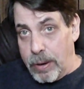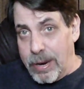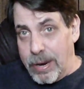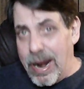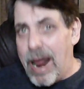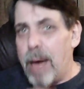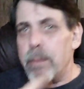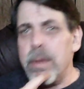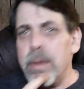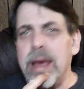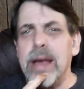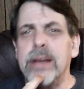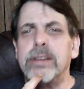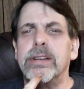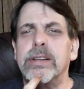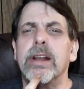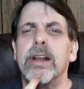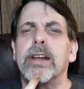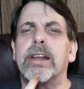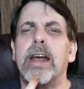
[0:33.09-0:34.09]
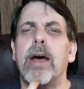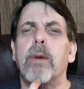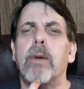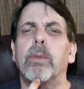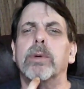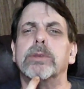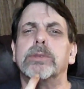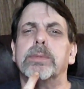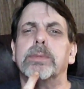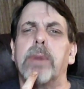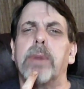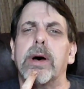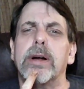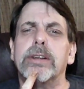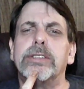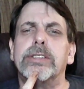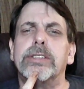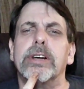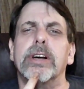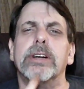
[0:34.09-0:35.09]
Did I mention that there was a
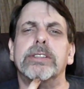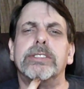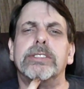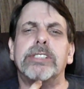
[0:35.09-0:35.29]
bunch of